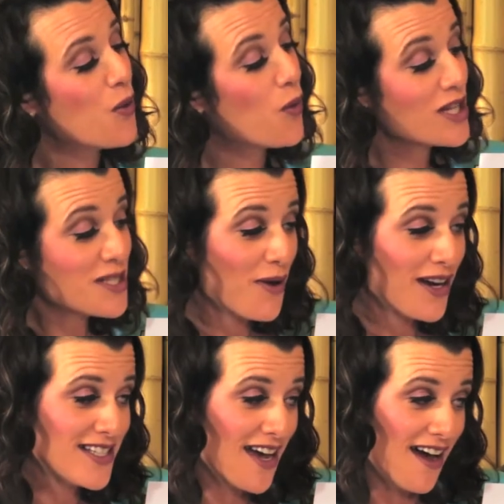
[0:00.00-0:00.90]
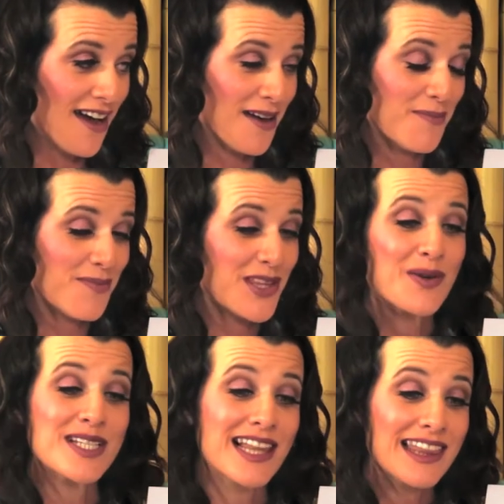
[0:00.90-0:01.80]
Once upon a time, there
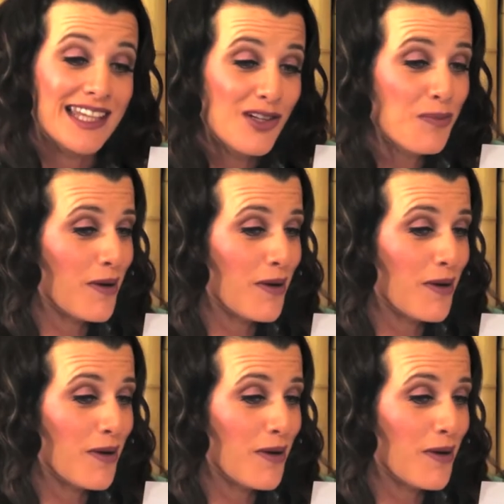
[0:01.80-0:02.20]
was a little